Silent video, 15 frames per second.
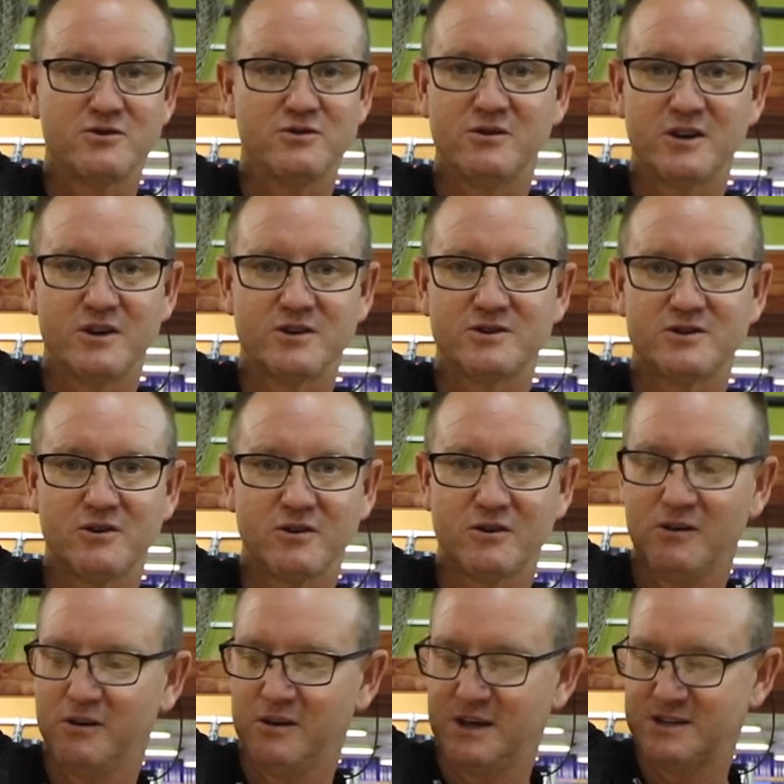tuna
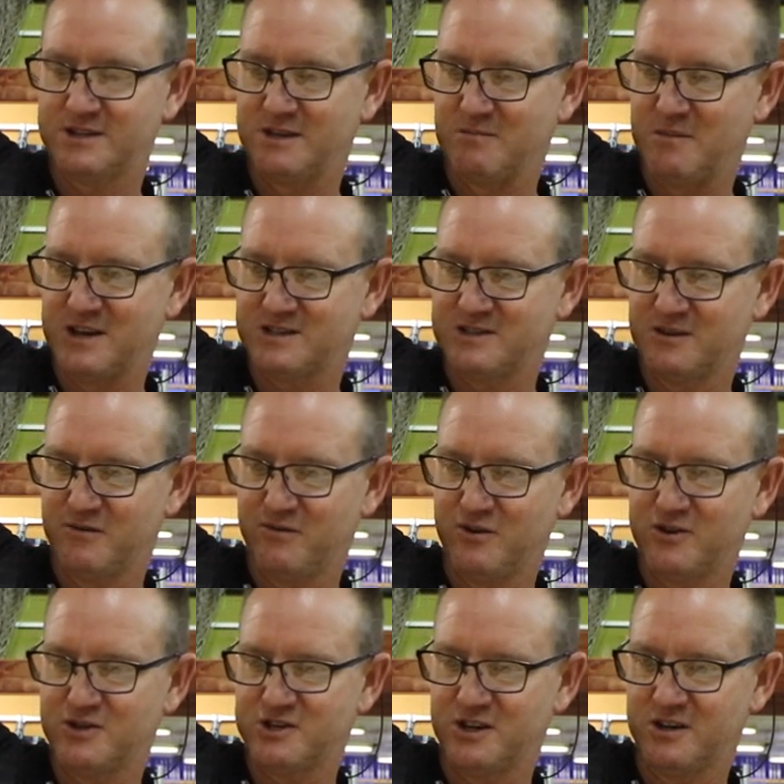circle, that's the mustard
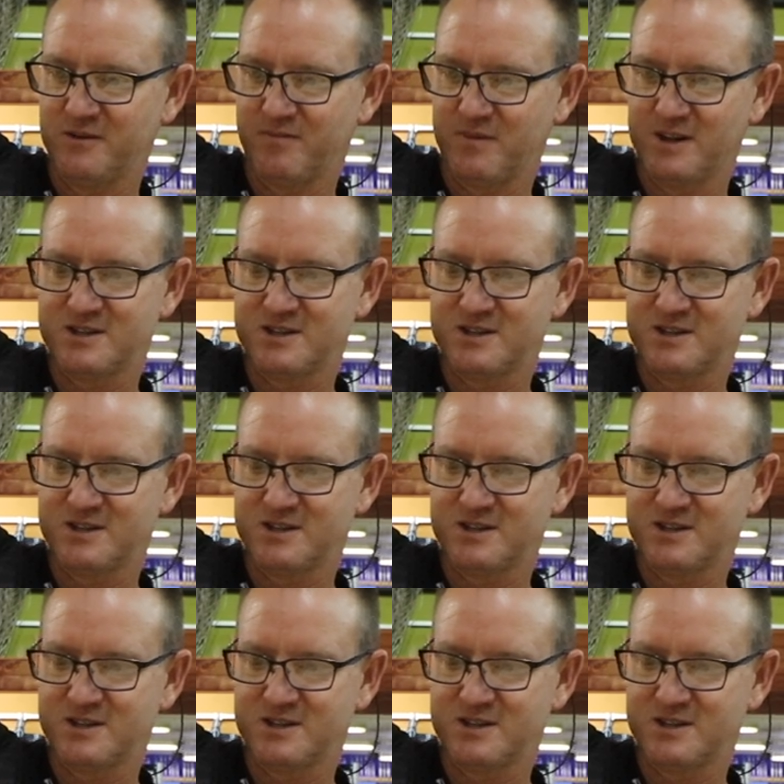version.